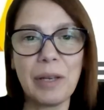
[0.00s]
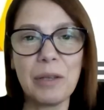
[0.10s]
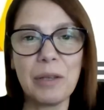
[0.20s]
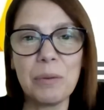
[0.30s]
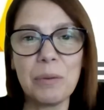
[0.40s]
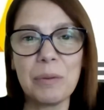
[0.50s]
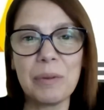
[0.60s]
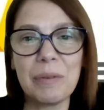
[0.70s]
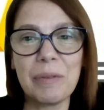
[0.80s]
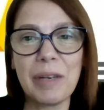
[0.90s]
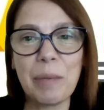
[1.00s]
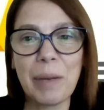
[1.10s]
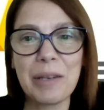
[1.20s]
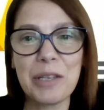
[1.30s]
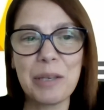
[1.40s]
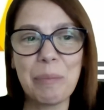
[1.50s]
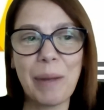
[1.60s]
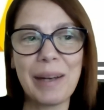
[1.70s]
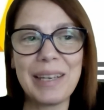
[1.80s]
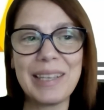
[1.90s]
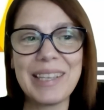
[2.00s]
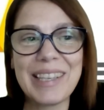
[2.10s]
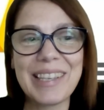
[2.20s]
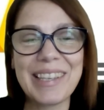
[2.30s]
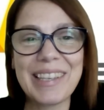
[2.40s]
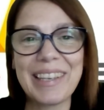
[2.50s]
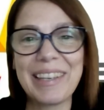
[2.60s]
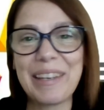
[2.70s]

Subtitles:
you very much, panelists.